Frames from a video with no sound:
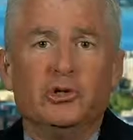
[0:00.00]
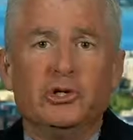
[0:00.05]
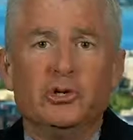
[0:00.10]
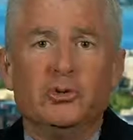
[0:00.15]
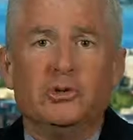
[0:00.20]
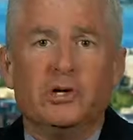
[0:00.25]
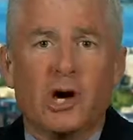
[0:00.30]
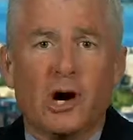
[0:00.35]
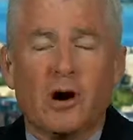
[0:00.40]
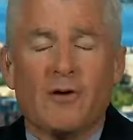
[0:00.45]
you
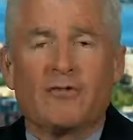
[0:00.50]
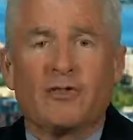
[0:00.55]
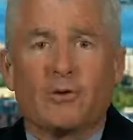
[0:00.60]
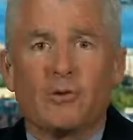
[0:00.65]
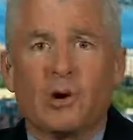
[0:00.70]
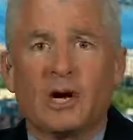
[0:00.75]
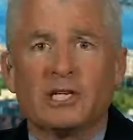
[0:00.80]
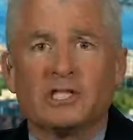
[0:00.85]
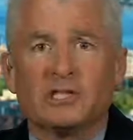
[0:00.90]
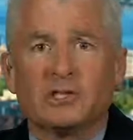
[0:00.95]
know if the
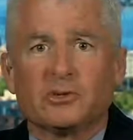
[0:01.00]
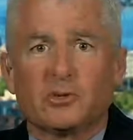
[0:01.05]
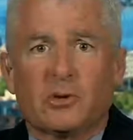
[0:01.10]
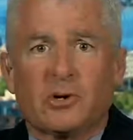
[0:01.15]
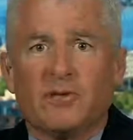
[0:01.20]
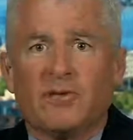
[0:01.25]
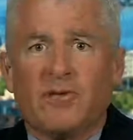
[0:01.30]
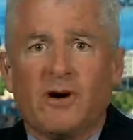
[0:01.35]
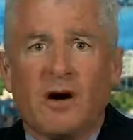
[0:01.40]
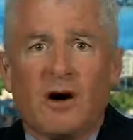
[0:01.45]
Russians were
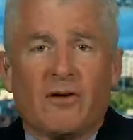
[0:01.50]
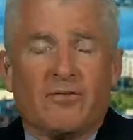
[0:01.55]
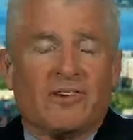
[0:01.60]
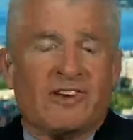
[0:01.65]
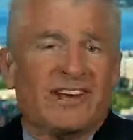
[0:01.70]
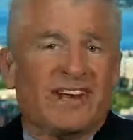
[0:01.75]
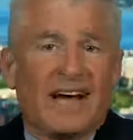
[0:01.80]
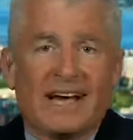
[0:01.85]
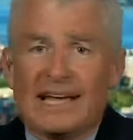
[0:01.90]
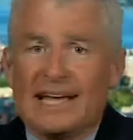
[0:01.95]
involved?
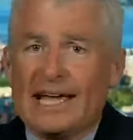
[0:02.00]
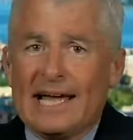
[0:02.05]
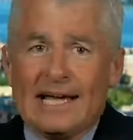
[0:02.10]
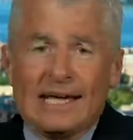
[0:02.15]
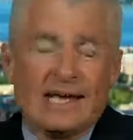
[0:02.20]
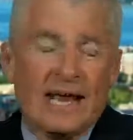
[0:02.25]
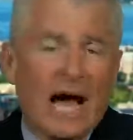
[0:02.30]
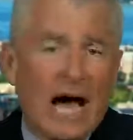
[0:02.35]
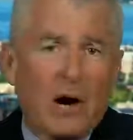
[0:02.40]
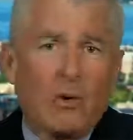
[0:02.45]

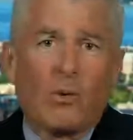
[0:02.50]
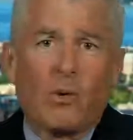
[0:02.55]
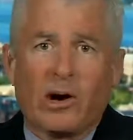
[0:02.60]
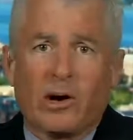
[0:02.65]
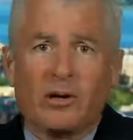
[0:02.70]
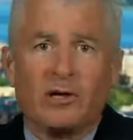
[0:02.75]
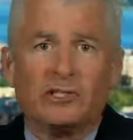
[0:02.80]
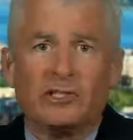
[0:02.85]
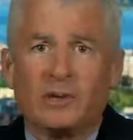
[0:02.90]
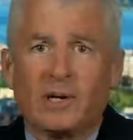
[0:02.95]
Again, not where
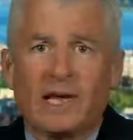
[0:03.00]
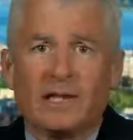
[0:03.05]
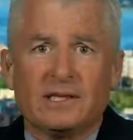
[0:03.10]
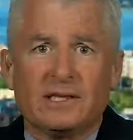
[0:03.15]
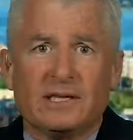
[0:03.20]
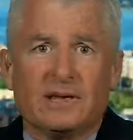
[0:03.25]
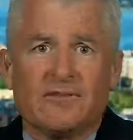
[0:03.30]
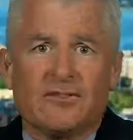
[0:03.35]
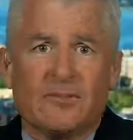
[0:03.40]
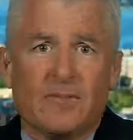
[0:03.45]
did you get
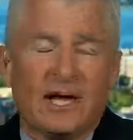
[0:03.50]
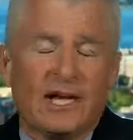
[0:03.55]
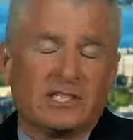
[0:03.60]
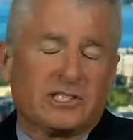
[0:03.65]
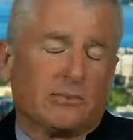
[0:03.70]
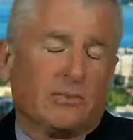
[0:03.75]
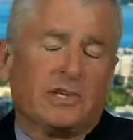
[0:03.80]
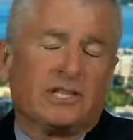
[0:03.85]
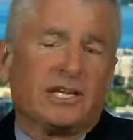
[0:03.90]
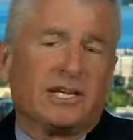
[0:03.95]
the
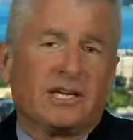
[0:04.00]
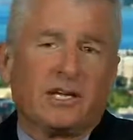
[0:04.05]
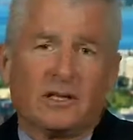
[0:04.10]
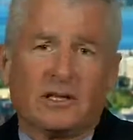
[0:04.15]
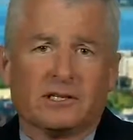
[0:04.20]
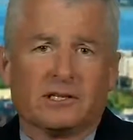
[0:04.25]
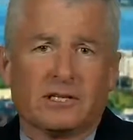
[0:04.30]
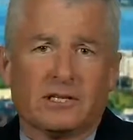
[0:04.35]
information? Ridiculous